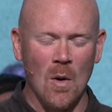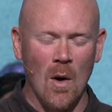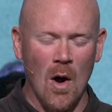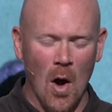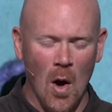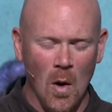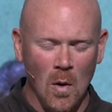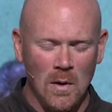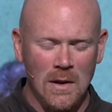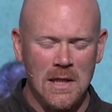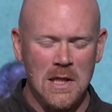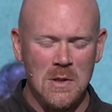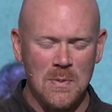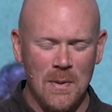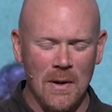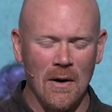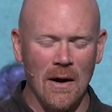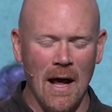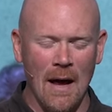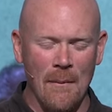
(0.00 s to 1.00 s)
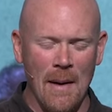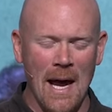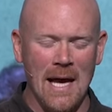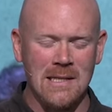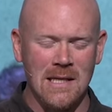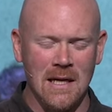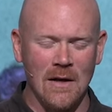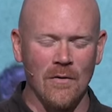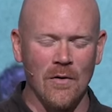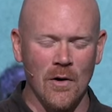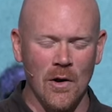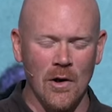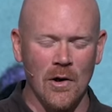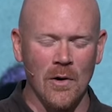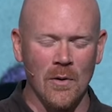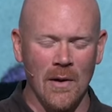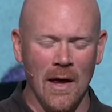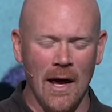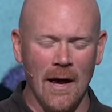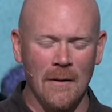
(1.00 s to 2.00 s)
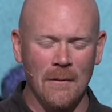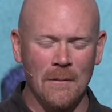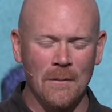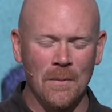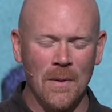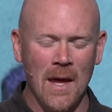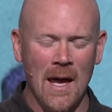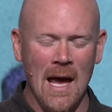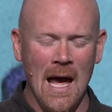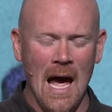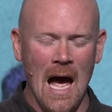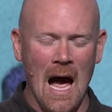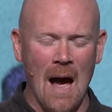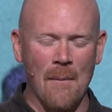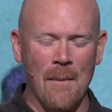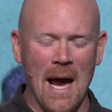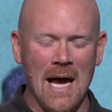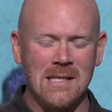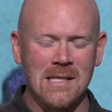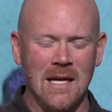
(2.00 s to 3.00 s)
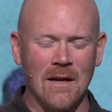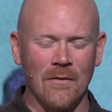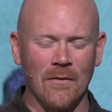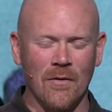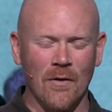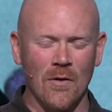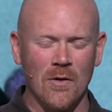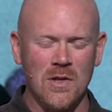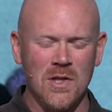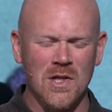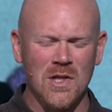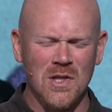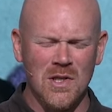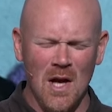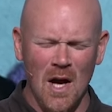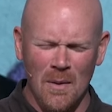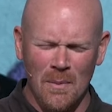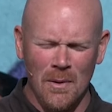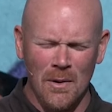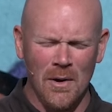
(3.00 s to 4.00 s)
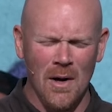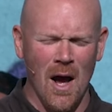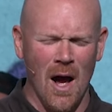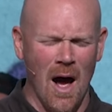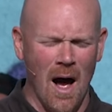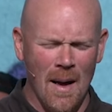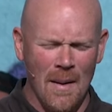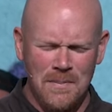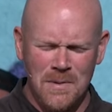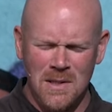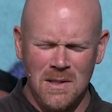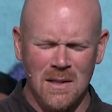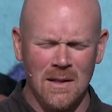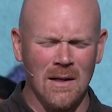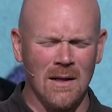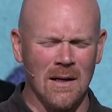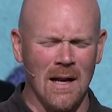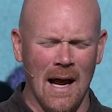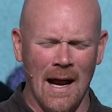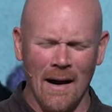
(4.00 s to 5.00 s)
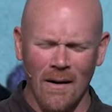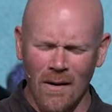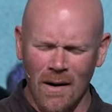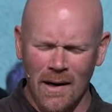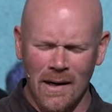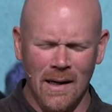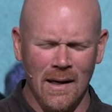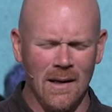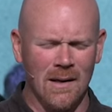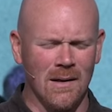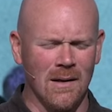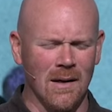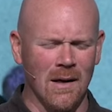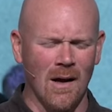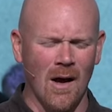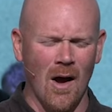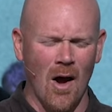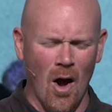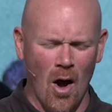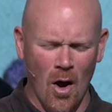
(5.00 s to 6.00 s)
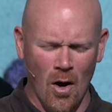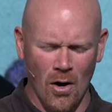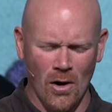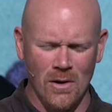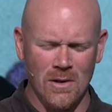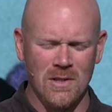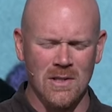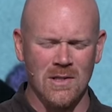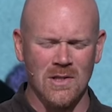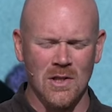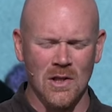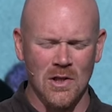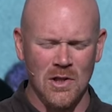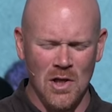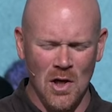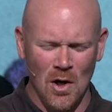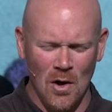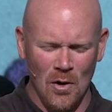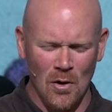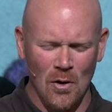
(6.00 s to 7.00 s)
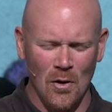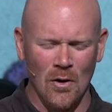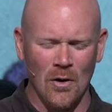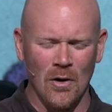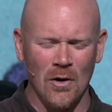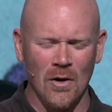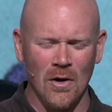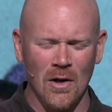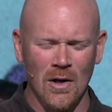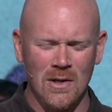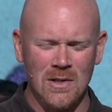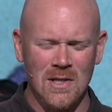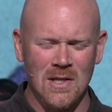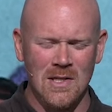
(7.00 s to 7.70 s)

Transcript: Holy Spirit, I'm asking for you to do that. I'm asking for stubborn, obstinate, arrogant hearts to turn to